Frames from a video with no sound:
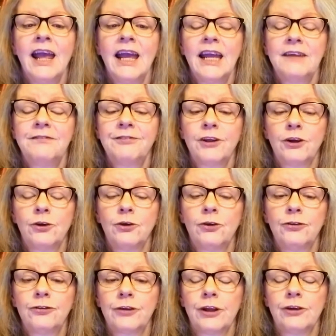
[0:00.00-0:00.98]
If the
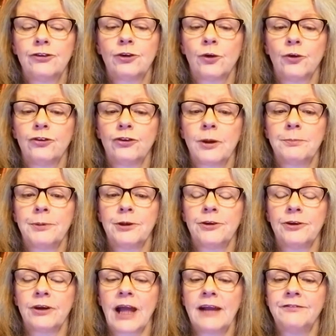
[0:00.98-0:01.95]
goose that shows up in
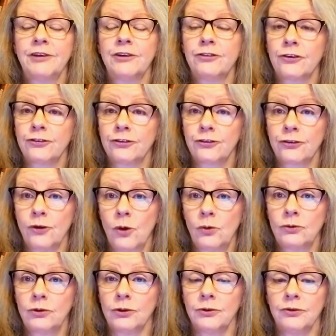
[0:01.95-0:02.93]
your life is a
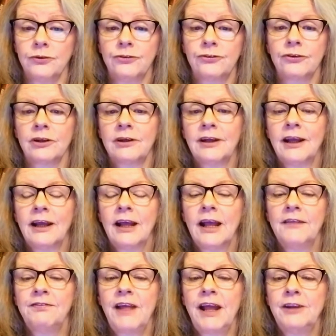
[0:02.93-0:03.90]
snow goose,
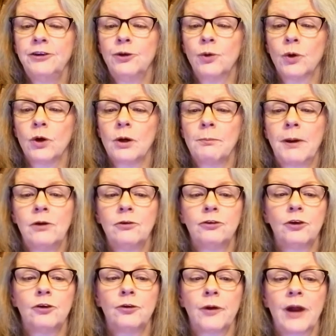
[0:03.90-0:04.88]
then you are about
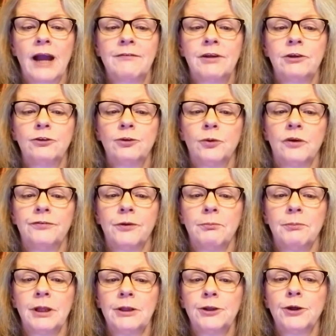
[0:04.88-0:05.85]
to travel to a
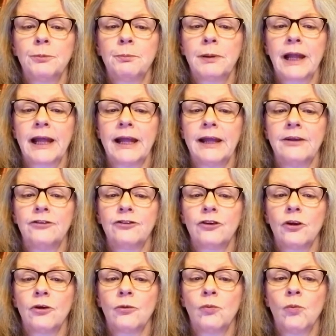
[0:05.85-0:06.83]
familiar
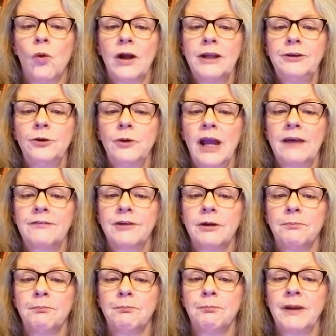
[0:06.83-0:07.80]
place, one you
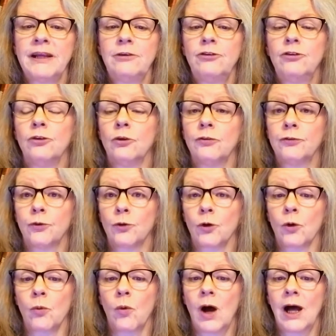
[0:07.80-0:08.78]
haven't been to for
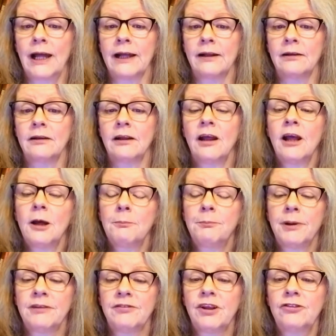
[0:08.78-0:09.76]
a while,
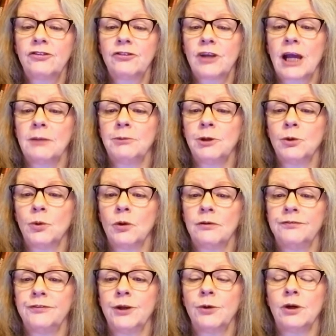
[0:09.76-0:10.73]
but this time you
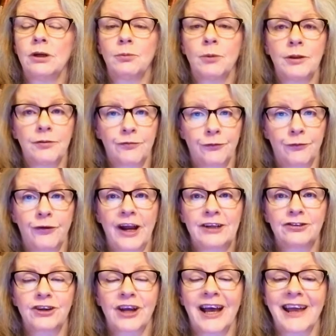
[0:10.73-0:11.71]
will view it with
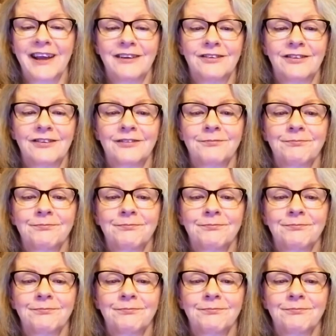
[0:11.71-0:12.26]
fresh eyes.